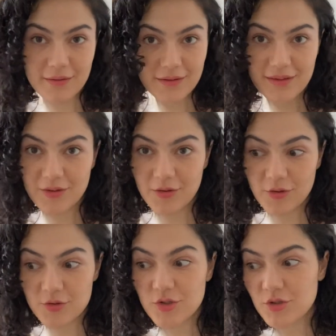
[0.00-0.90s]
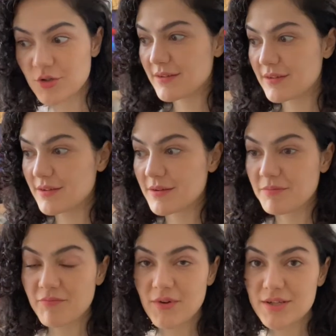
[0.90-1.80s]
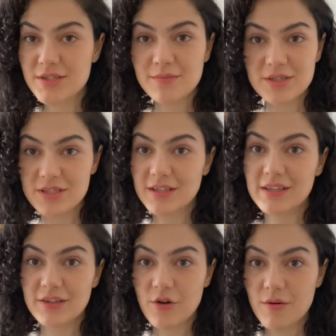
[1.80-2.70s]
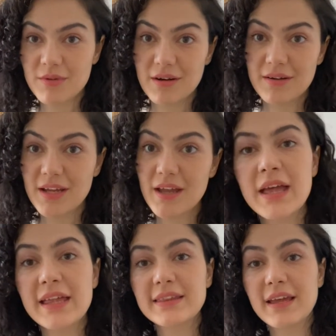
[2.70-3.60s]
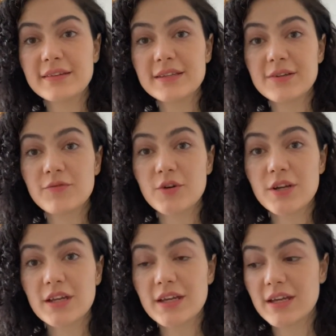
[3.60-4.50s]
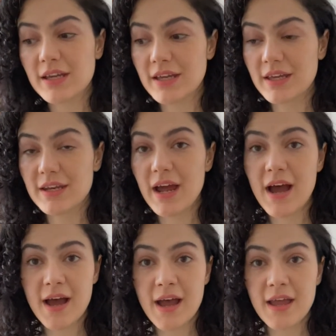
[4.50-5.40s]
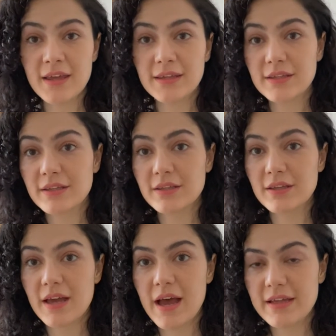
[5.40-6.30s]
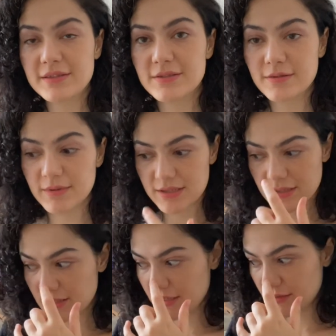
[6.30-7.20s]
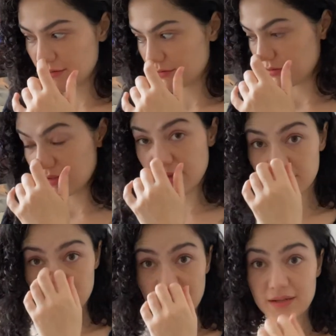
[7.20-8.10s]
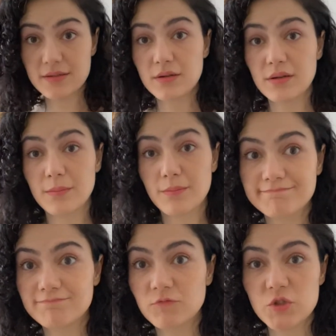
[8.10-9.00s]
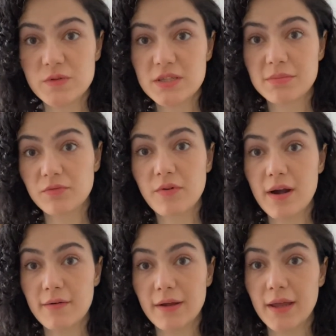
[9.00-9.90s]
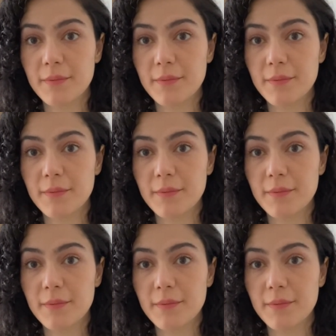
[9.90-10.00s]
you to use the washing machine in the common area. That didn't work, and I had to basically go to a laundromat, which was a bit far away.